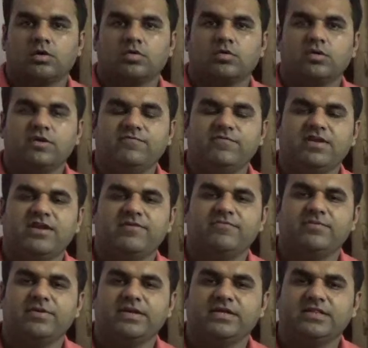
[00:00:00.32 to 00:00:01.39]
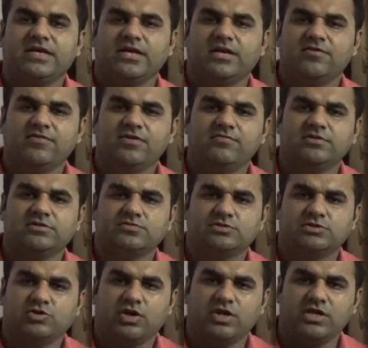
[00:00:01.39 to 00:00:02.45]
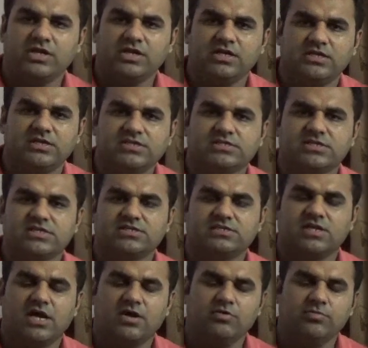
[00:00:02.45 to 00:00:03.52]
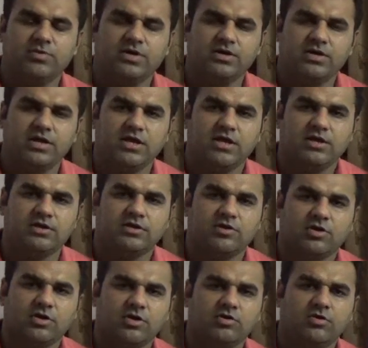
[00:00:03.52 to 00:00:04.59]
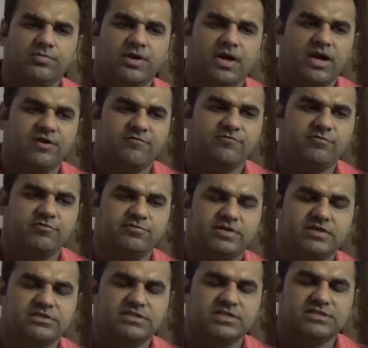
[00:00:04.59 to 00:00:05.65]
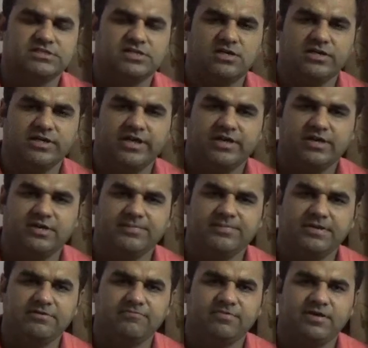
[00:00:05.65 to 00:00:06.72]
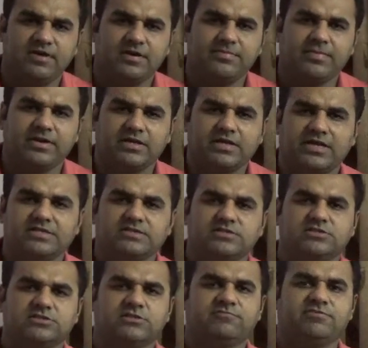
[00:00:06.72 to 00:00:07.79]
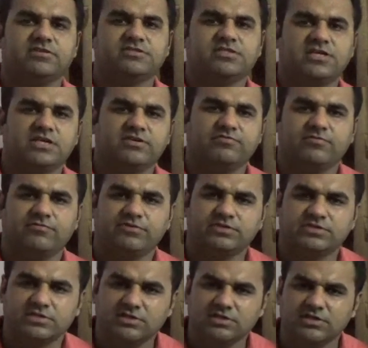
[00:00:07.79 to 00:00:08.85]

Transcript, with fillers: Good evening everybody, thank you very much for joining in. This is Rahul Magan here, talking on behalf of Treasury Consulting LLP, where I'm acting as a Chief Executive Officer.